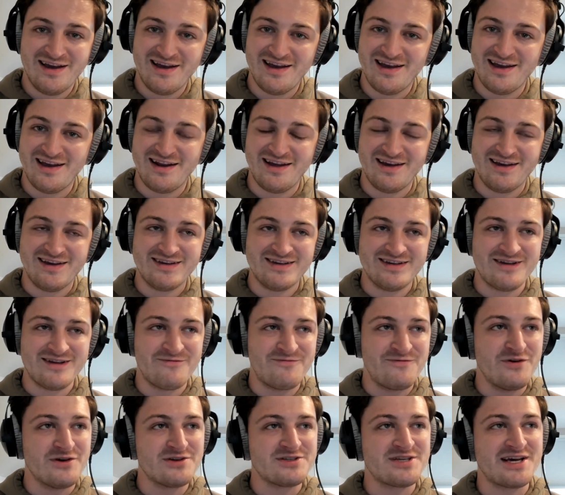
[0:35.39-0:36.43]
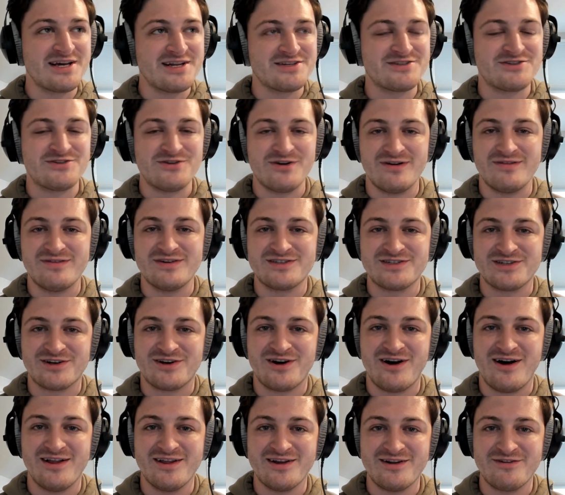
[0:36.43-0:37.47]
It feels like a disservice to
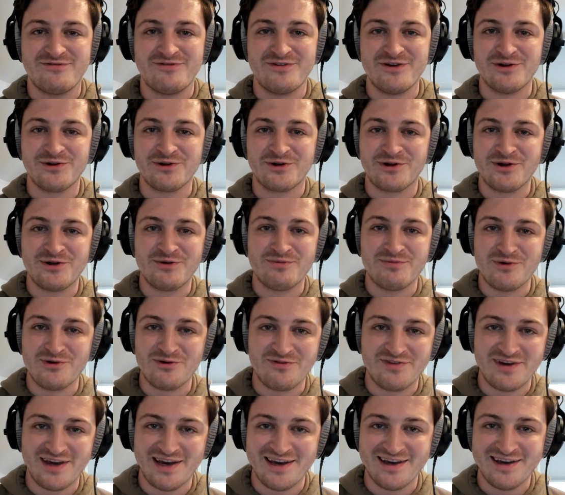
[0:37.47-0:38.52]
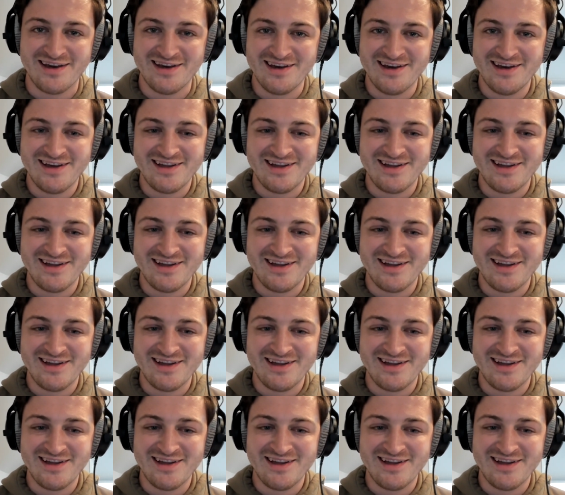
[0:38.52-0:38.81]
call it a feel-good movie.